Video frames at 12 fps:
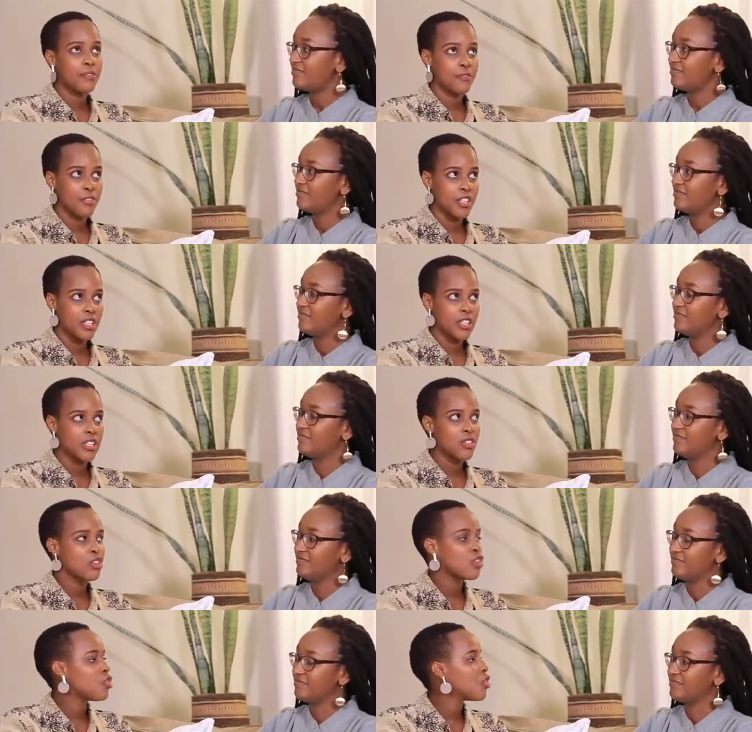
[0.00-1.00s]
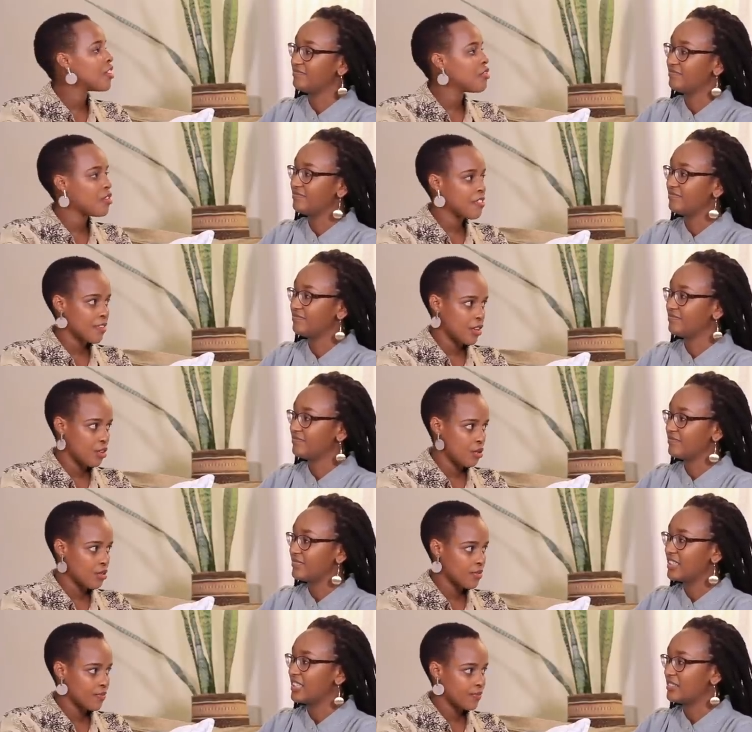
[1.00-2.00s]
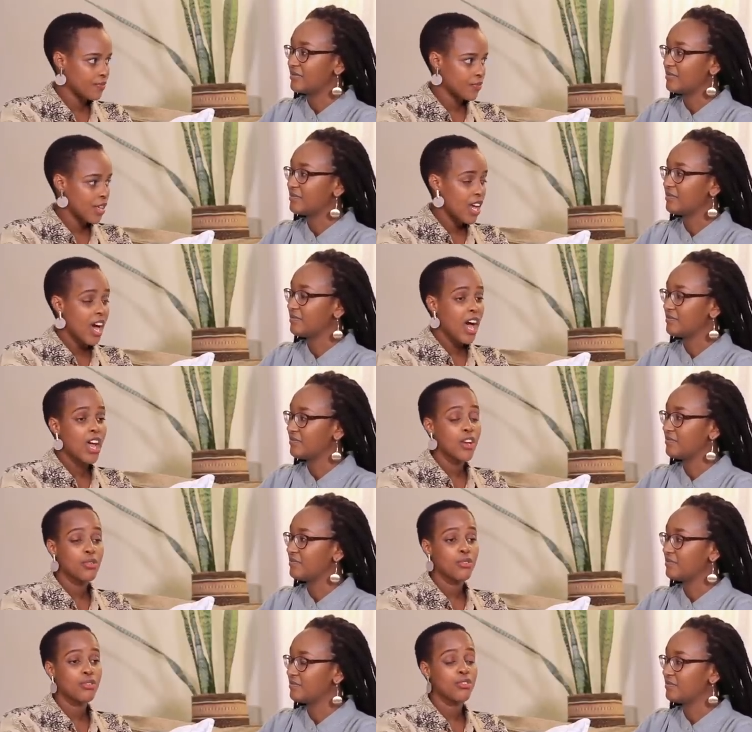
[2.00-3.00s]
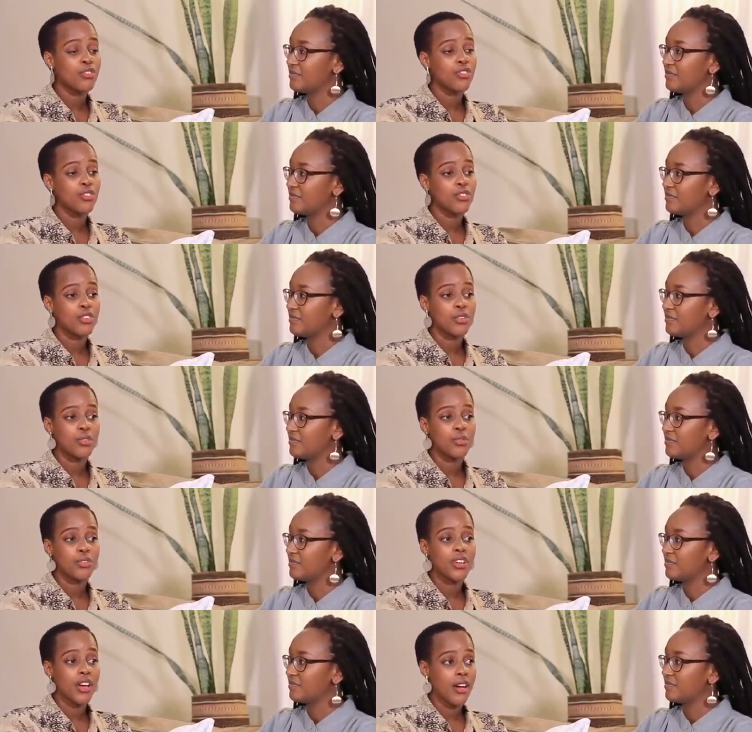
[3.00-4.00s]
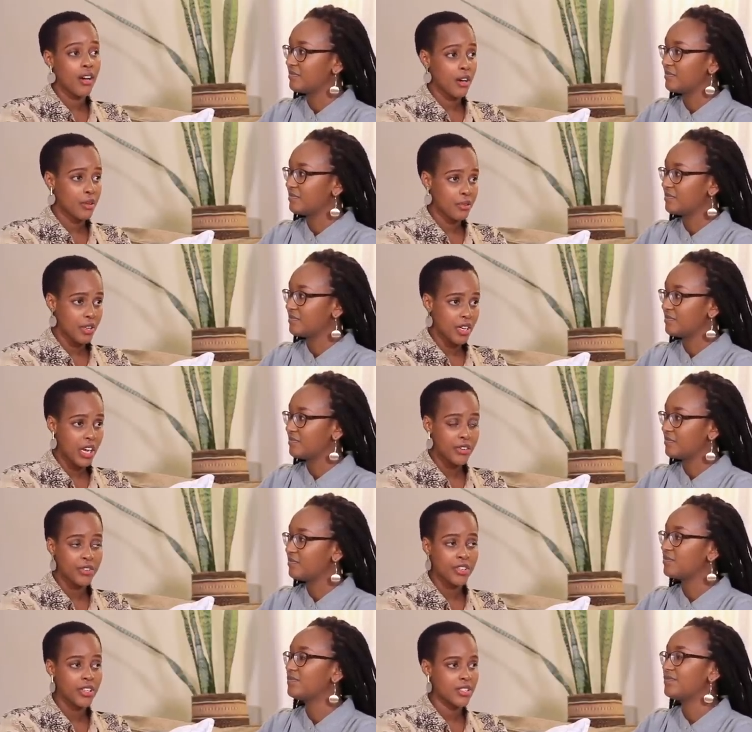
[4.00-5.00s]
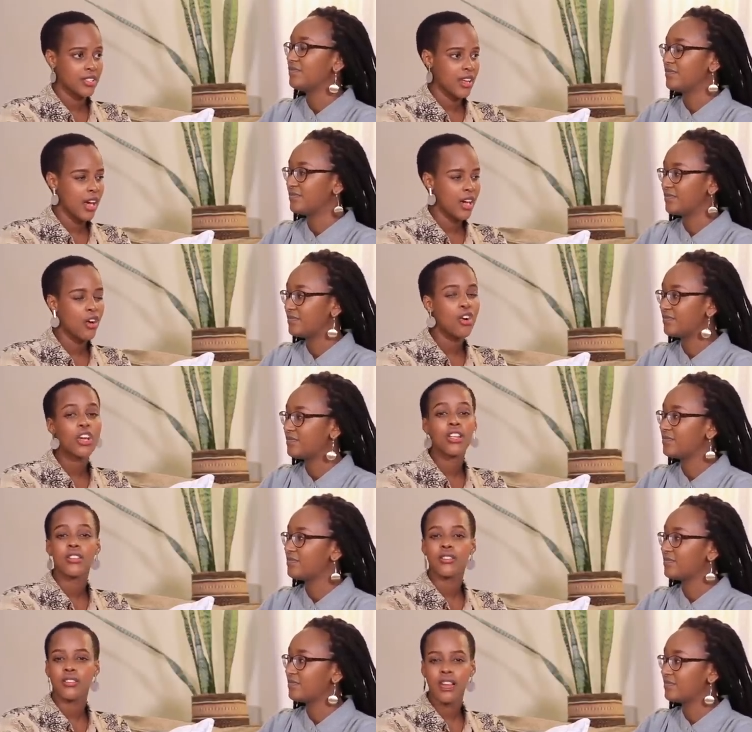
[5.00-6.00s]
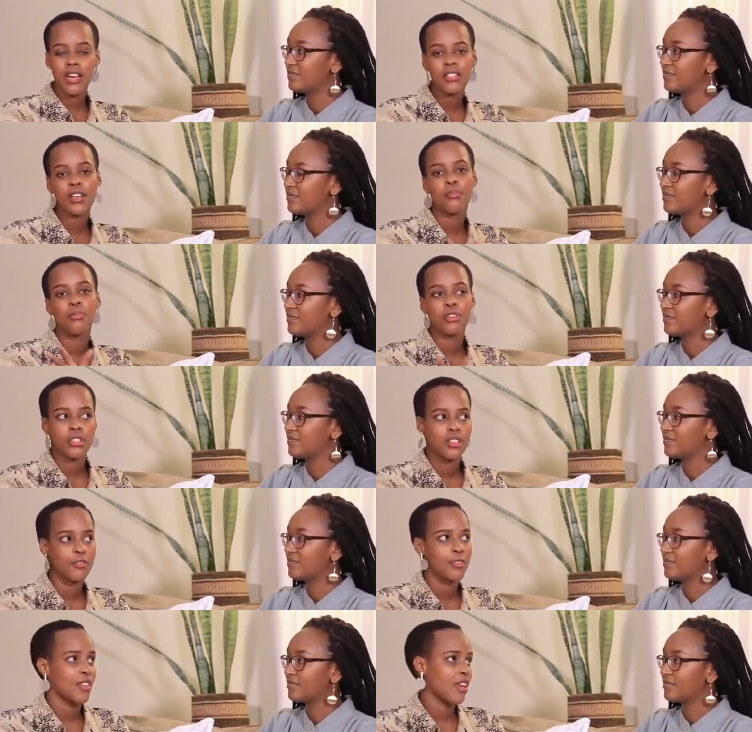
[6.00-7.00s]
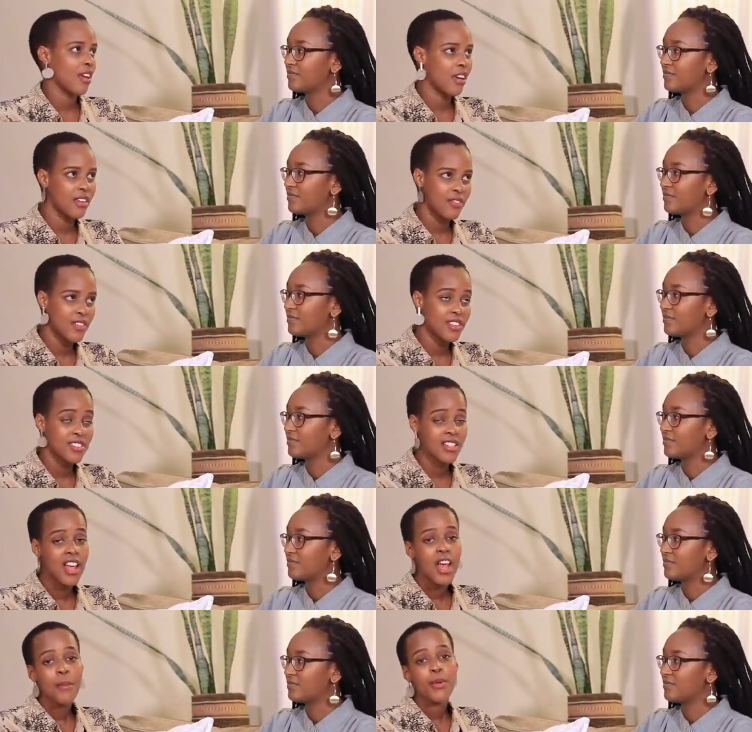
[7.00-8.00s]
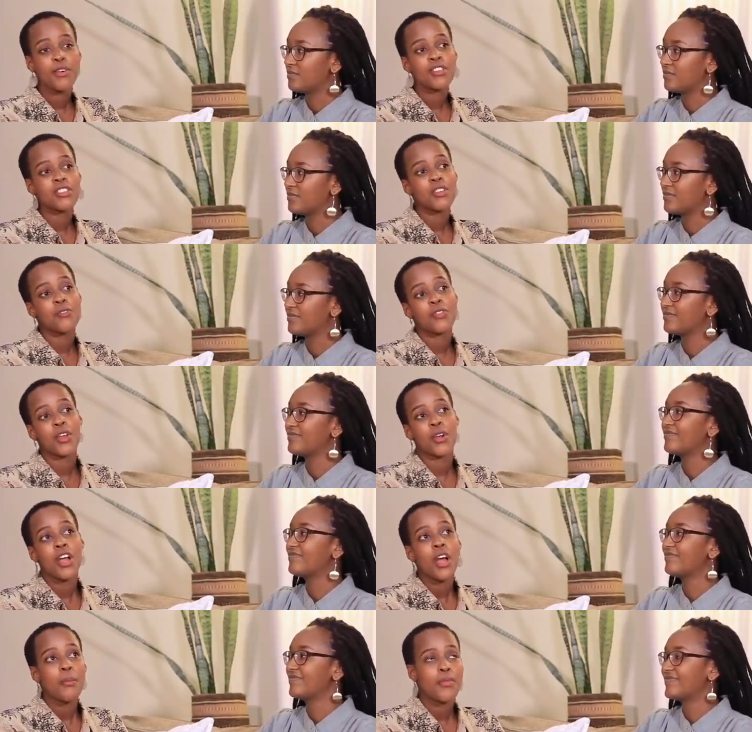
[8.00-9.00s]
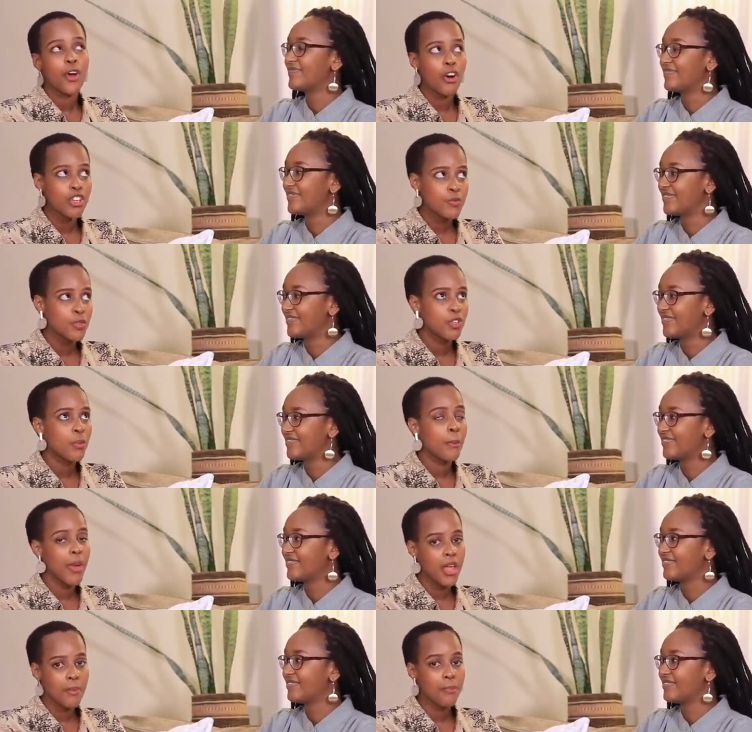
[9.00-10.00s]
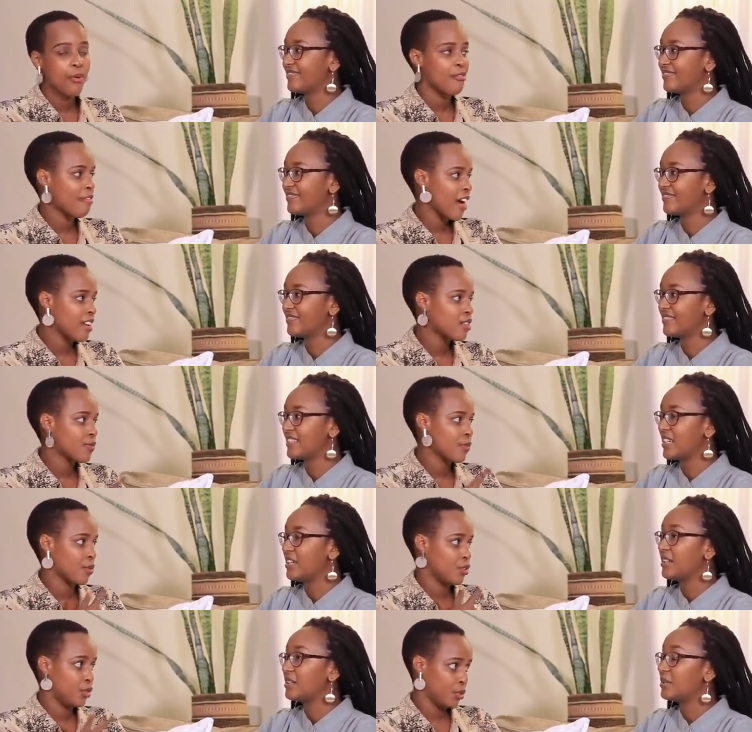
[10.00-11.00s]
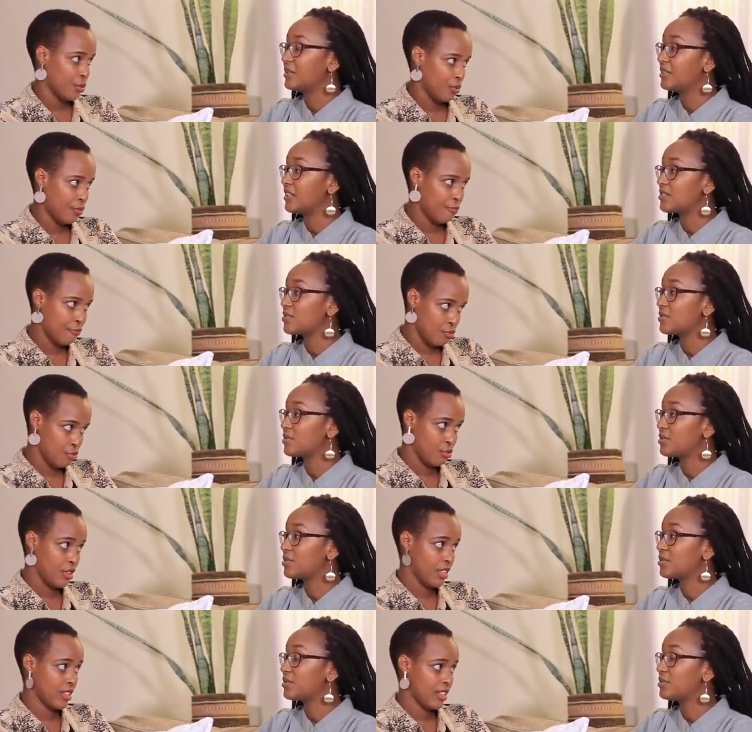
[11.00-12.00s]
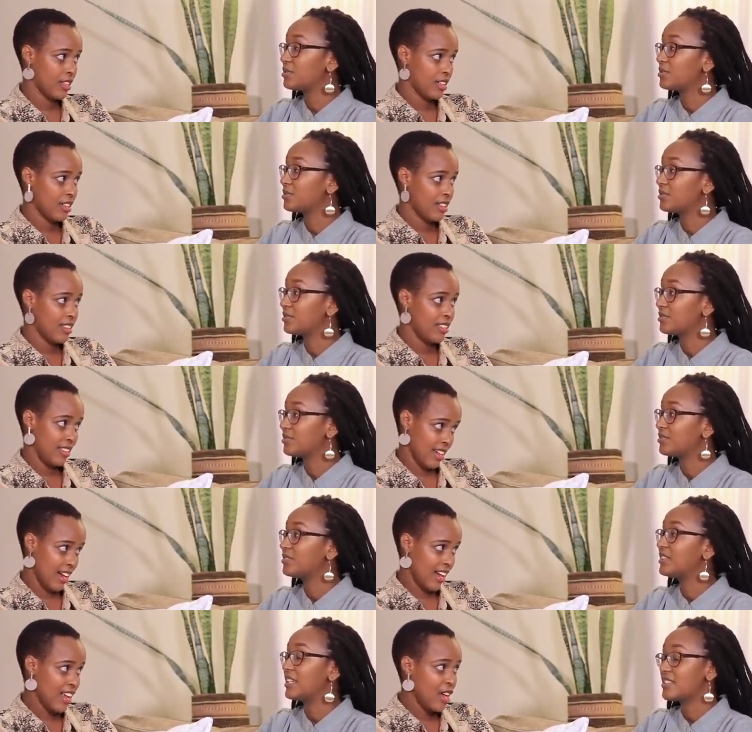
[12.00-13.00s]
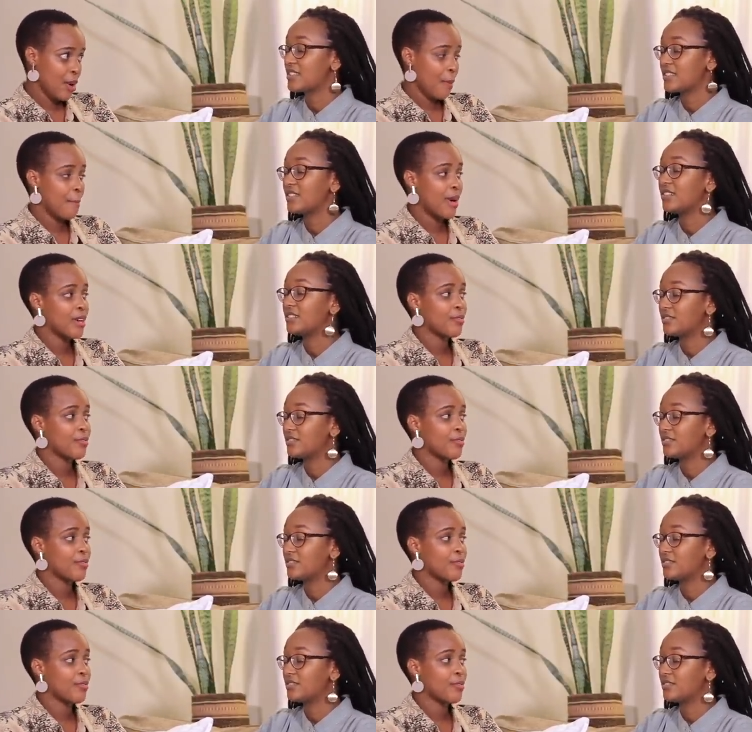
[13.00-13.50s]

Speaker 1: foodie. Mm. You, don't, you, don't, you never know. Yeah. could you, you get hungry and you mm -hmm. need a mm-hmm. snack. Okay, snacks are mostly for the caregivers because if mm. the, the hospital may, provides for you oh, that's food, true. Yeah. That's But